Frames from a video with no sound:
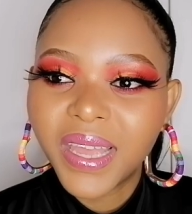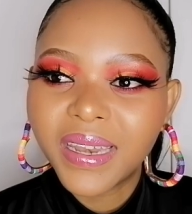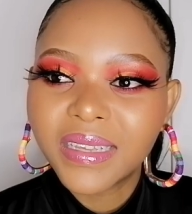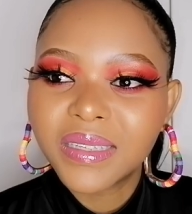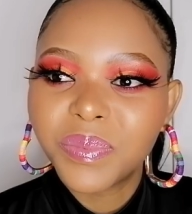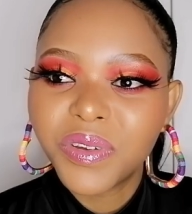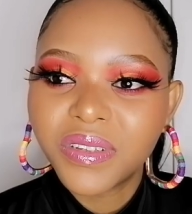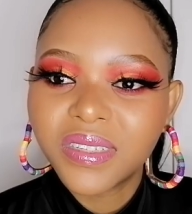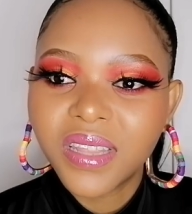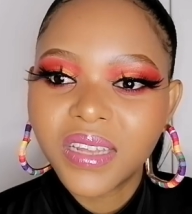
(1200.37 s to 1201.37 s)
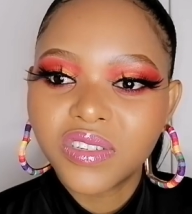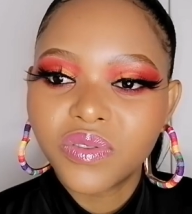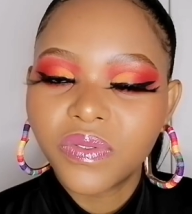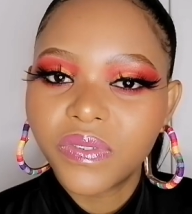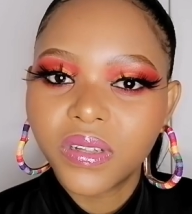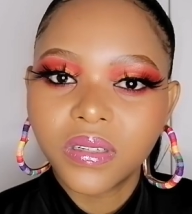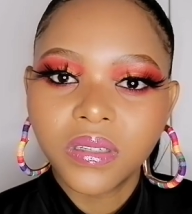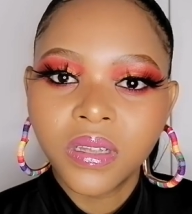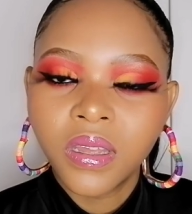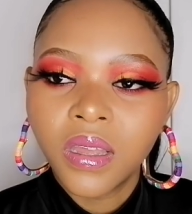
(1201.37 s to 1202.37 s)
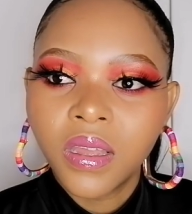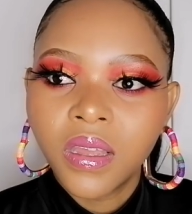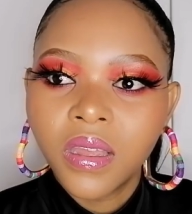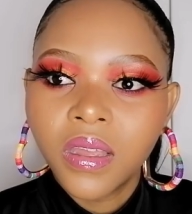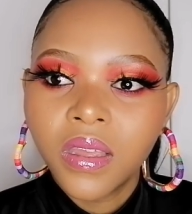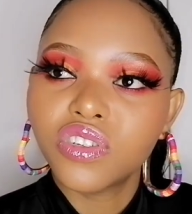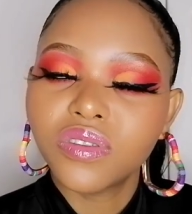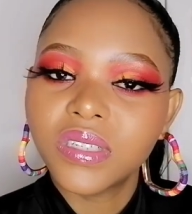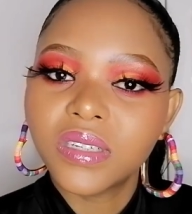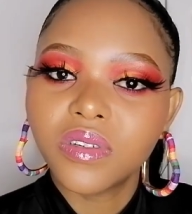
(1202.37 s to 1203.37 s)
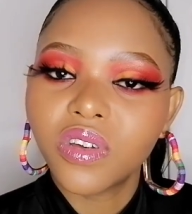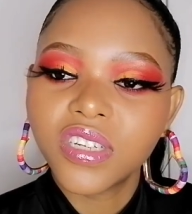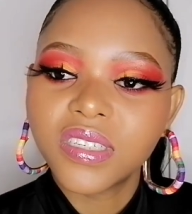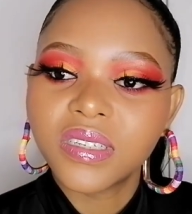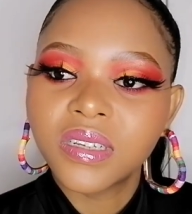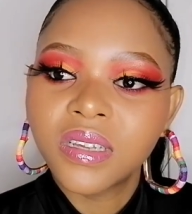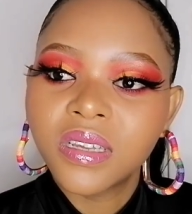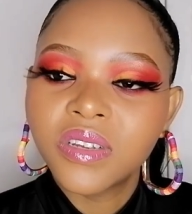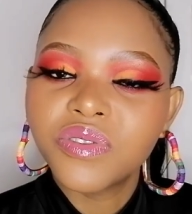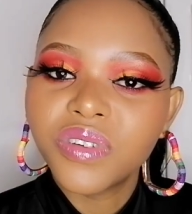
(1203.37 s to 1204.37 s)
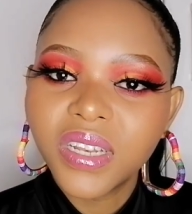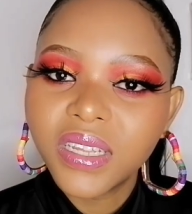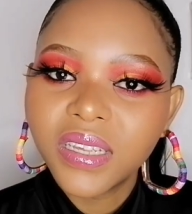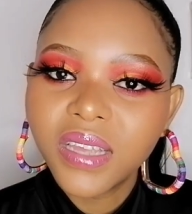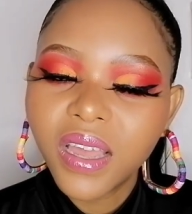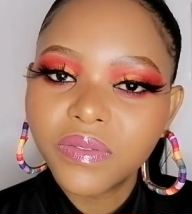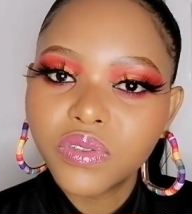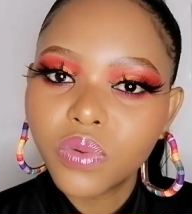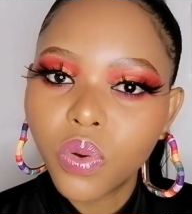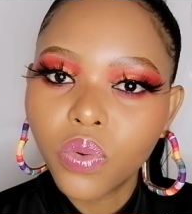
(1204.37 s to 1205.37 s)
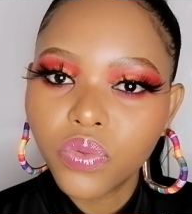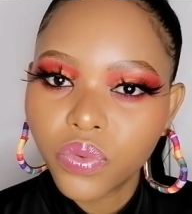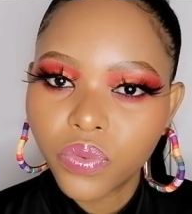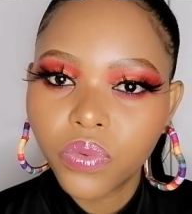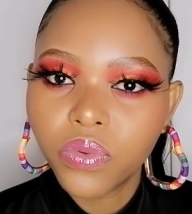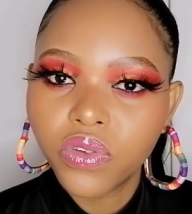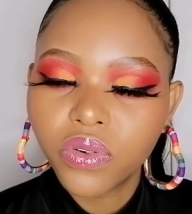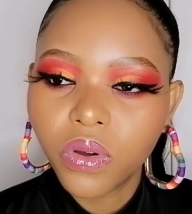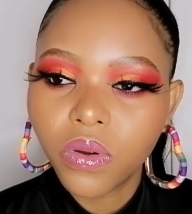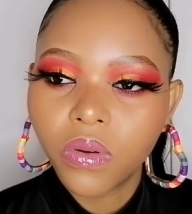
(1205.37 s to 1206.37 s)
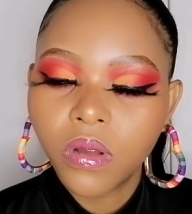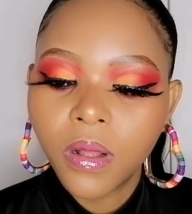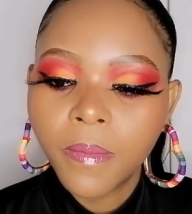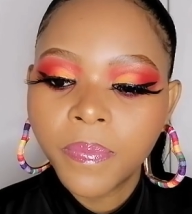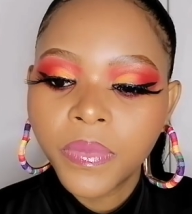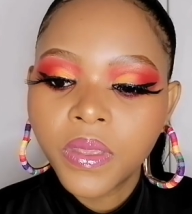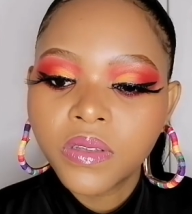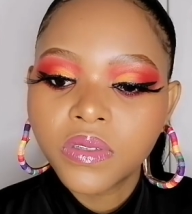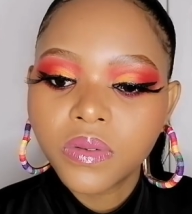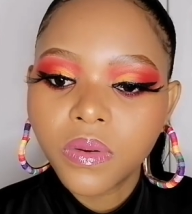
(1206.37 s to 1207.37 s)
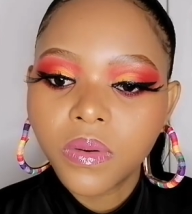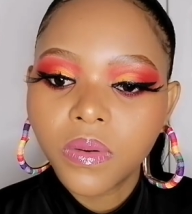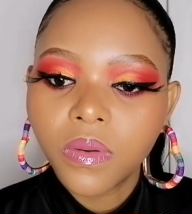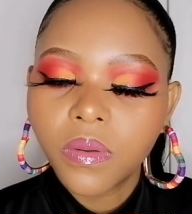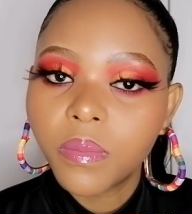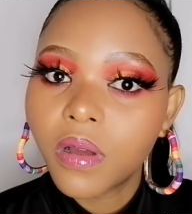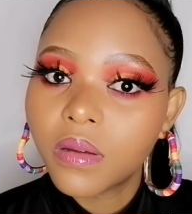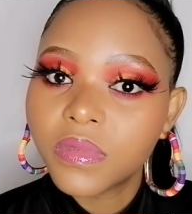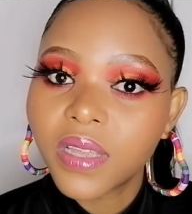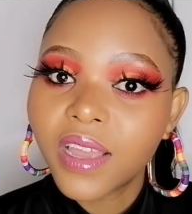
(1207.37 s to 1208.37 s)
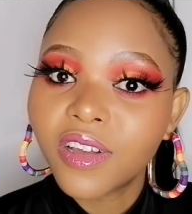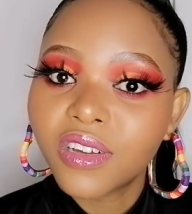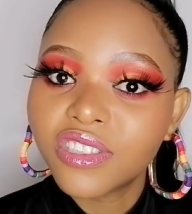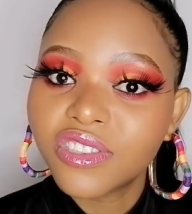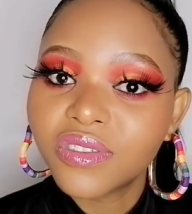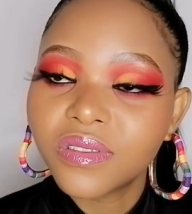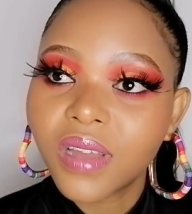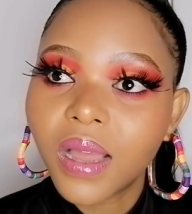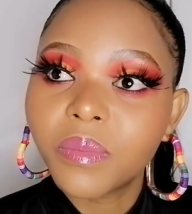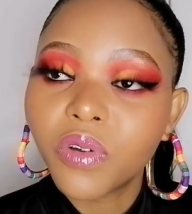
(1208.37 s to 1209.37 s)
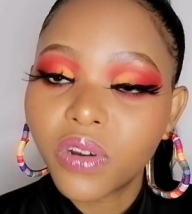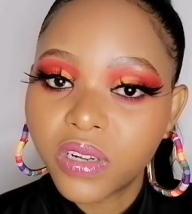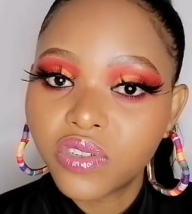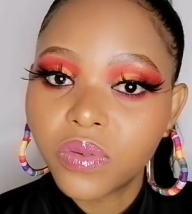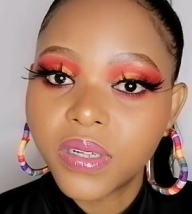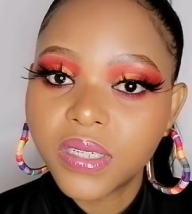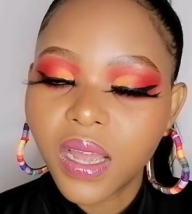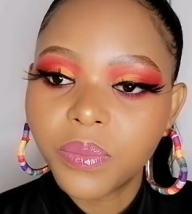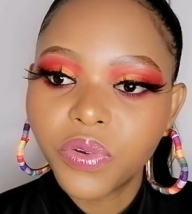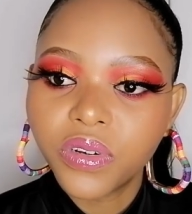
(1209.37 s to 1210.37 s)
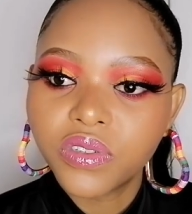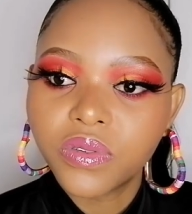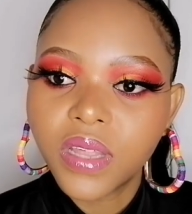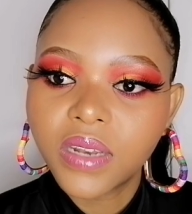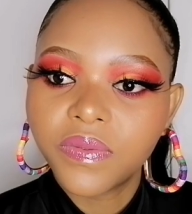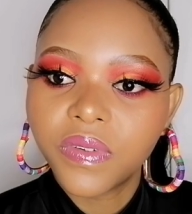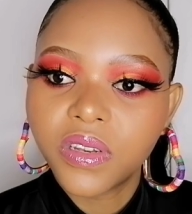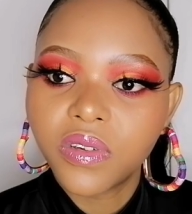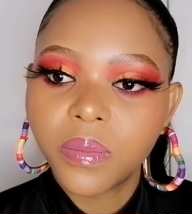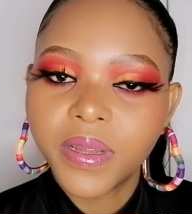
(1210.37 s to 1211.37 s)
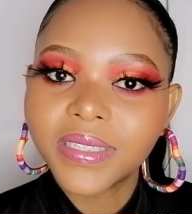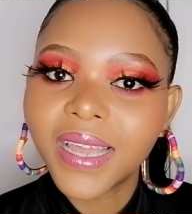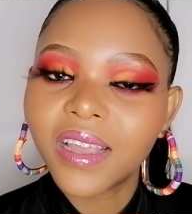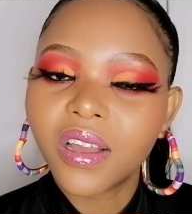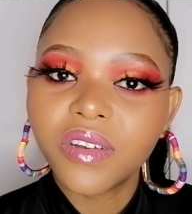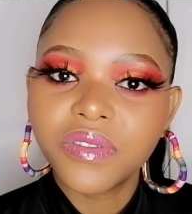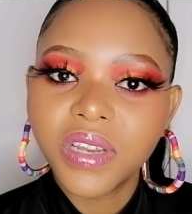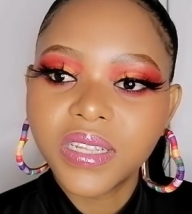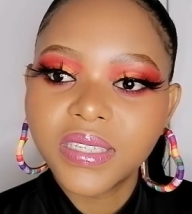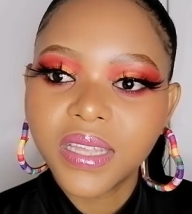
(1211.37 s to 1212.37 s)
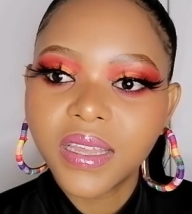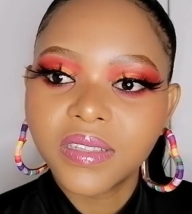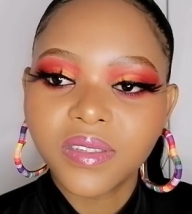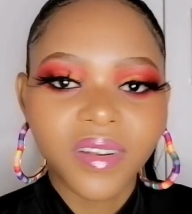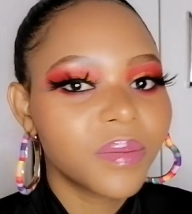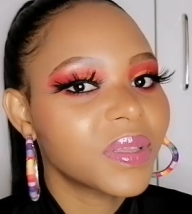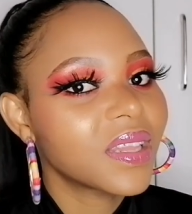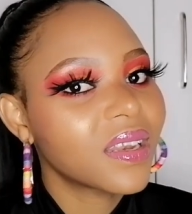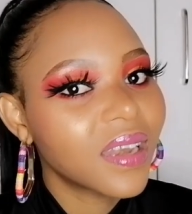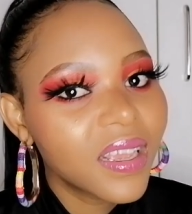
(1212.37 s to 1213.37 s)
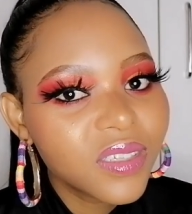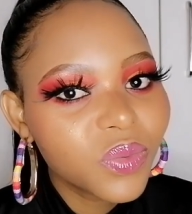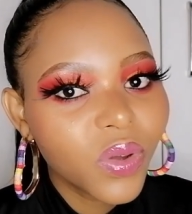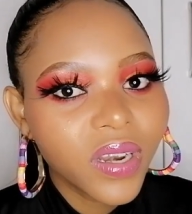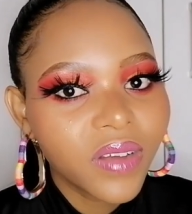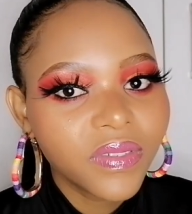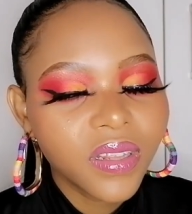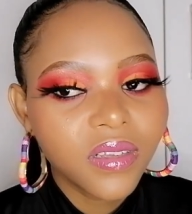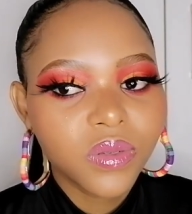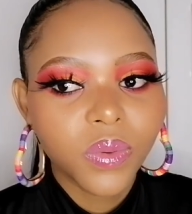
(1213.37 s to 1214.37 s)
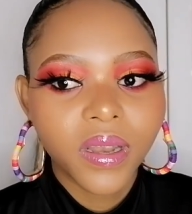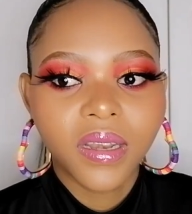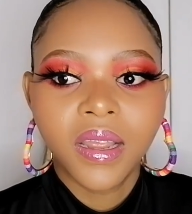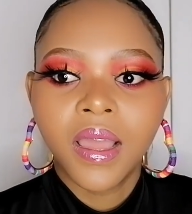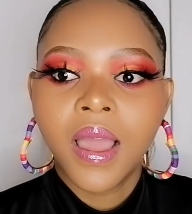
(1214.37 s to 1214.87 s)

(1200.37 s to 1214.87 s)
an experience that you feel you did not really have to go through, you know. So, moms, I got you. I'm gonna do it. I'm gonna do that video, but I can't really say it's gonna be the next one after this one